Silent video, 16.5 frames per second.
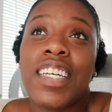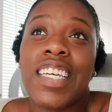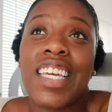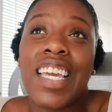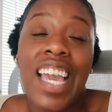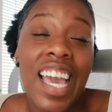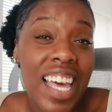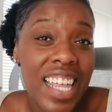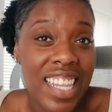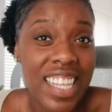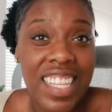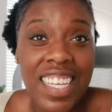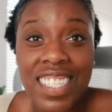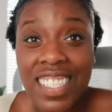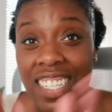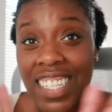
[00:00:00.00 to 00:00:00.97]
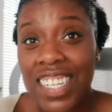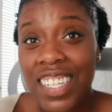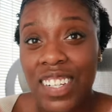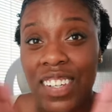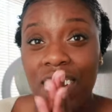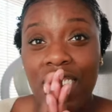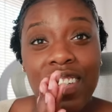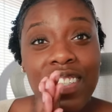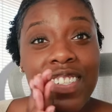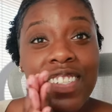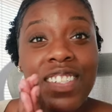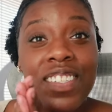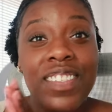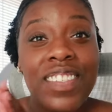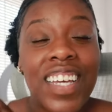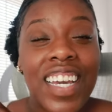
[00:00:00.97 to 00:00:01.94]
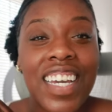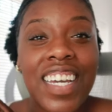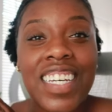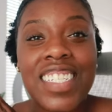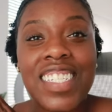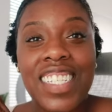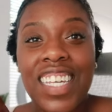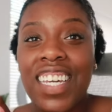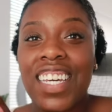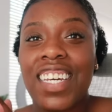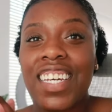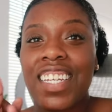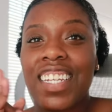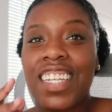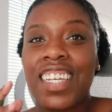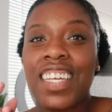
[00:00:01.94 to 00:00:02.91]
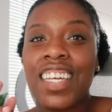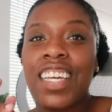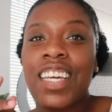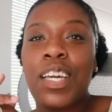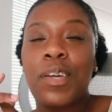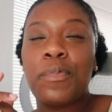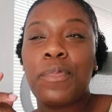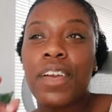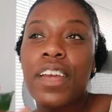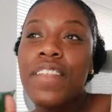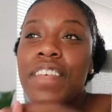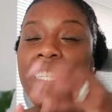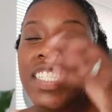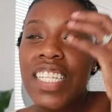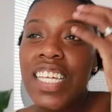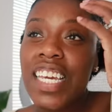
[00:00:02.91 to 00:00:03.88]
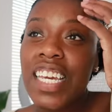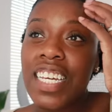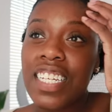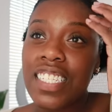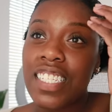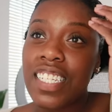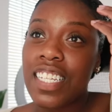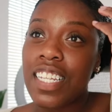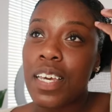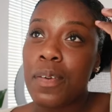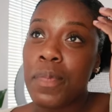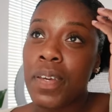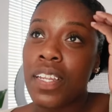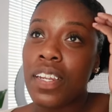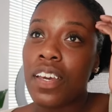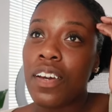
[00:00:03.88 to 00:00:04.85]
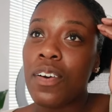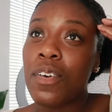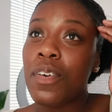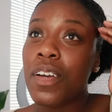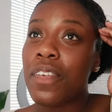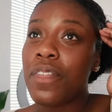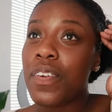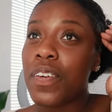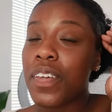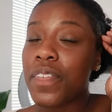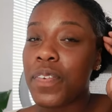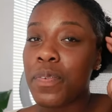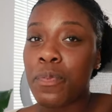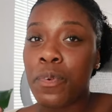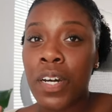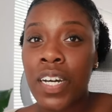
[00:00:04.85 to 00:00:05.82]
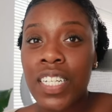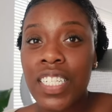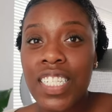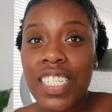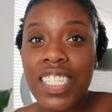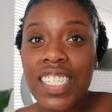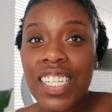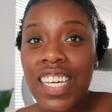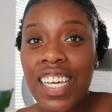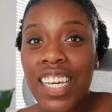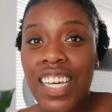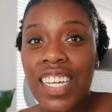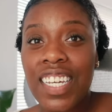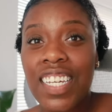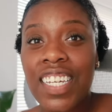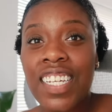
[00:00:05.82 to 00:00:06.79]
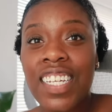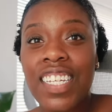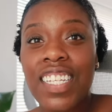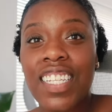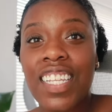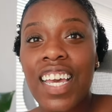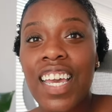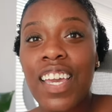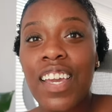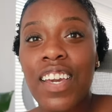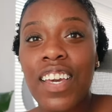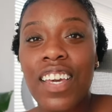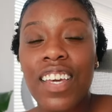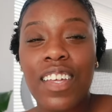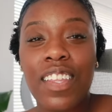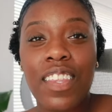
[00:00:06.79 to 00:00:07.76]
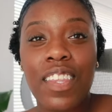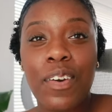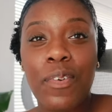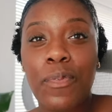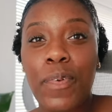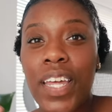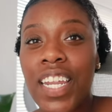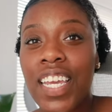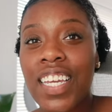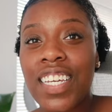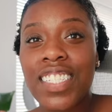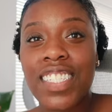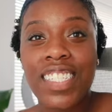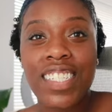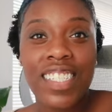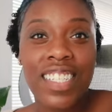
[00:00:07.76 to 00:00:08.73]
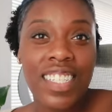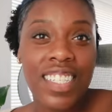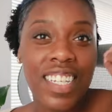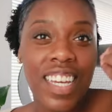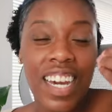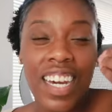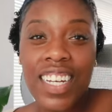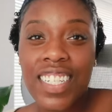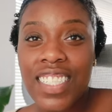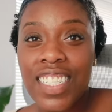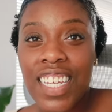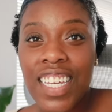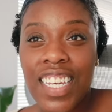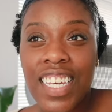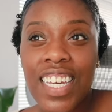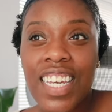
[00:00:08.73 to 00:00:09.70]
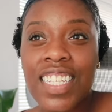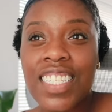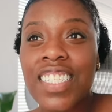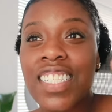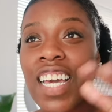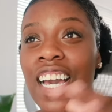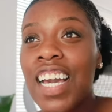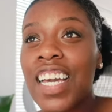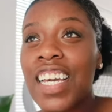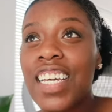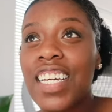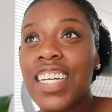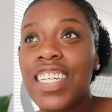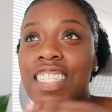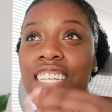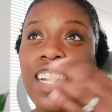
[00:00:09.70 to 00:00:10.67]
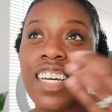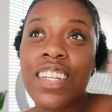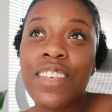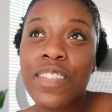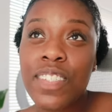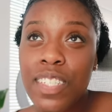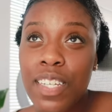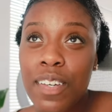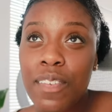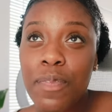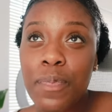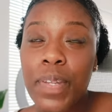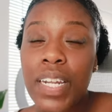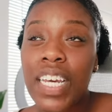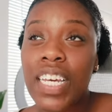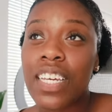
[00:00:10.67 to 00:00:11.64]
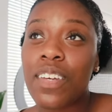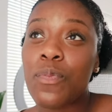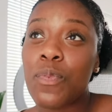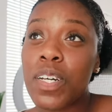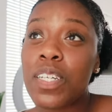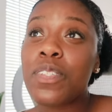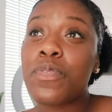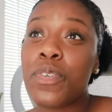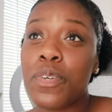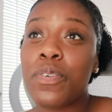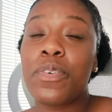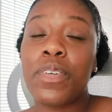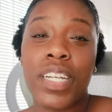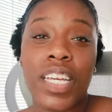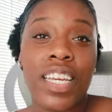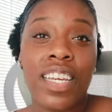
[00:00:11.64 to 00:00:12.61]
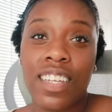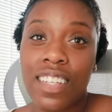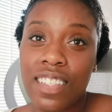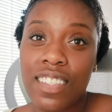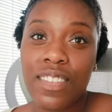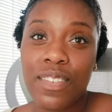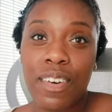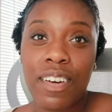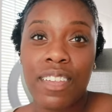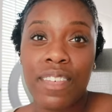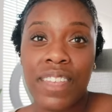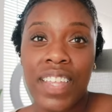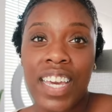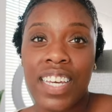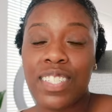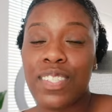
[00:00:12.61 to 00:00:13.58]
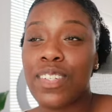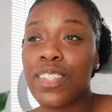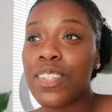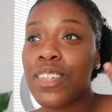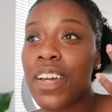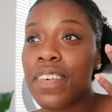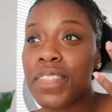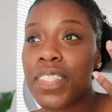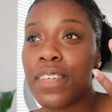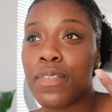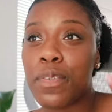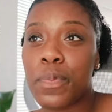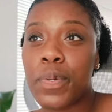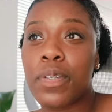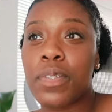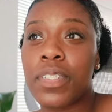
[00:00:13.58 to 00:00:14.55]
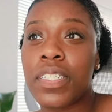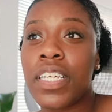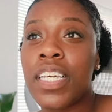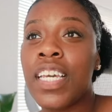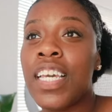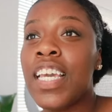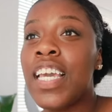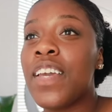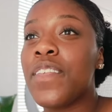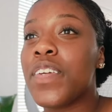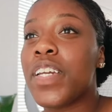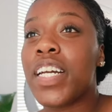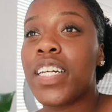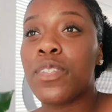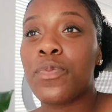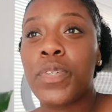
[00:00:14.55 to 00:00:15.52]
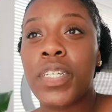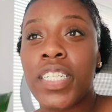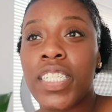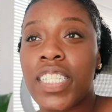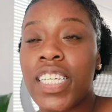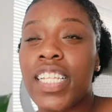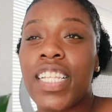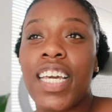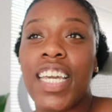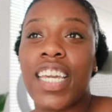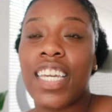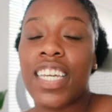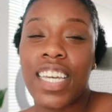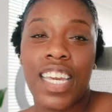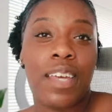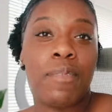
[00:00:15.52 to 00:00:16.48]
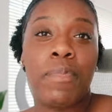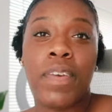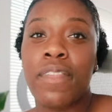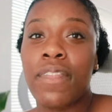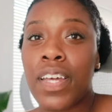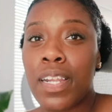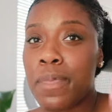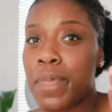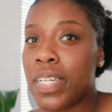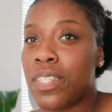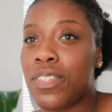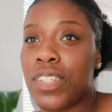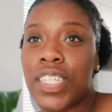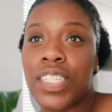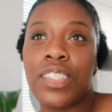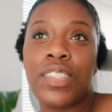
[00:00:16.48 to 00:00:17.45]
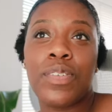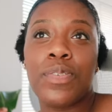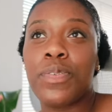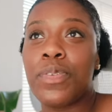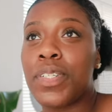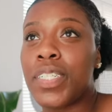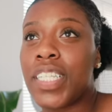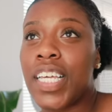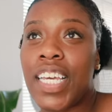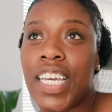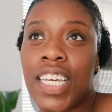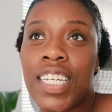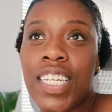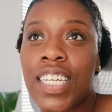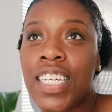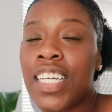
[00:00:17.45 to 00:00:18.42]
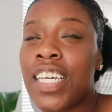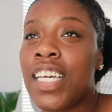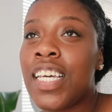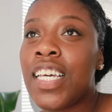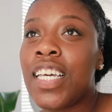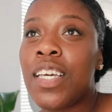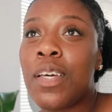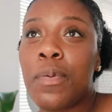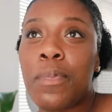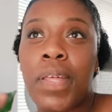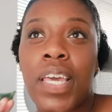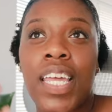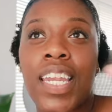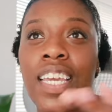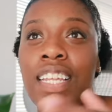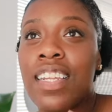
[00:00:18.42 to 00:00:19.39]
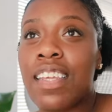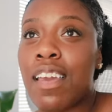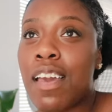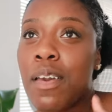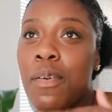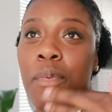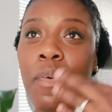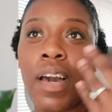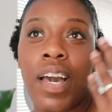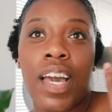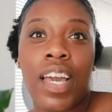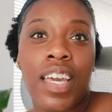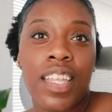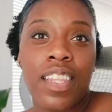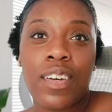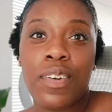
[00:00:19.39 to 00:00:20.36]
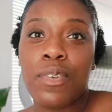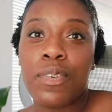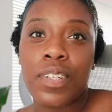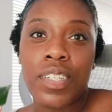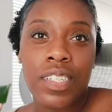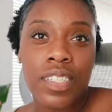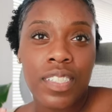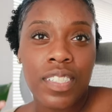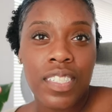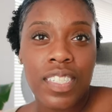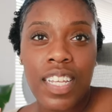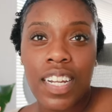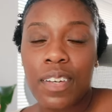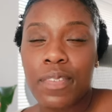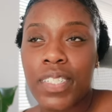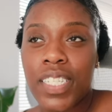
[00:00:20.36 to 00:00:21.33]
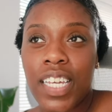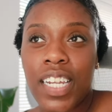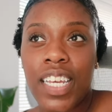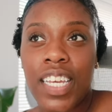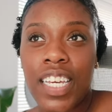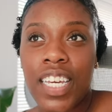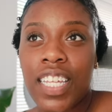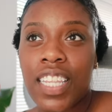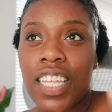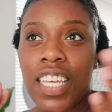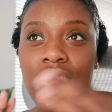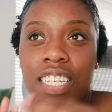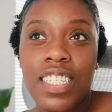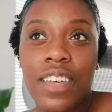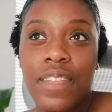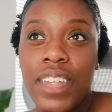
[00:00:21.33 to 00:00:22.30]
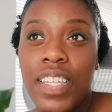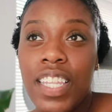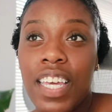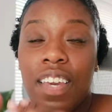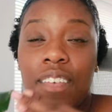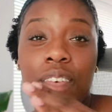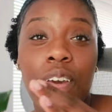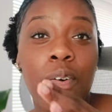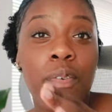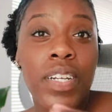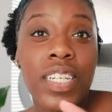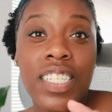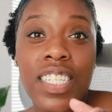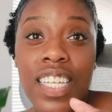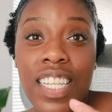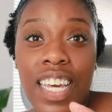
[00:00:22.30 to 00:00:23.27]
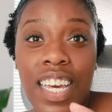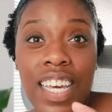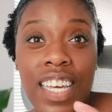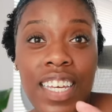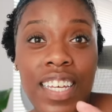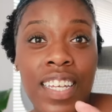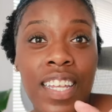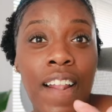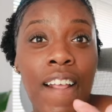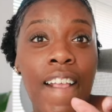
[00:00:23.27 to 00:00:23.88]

yeah, the things I need y'all to do, like I said previously, is to let me know if you even want to see like the wedding season content. It's not a ton of stuff, but I was recording through all of that. So I do have stuff to post if you guys want to see, like, again, me finding my dress or, like, planning DIY, the orders that I was getting in, like, stuff like that. If y'all want to see that,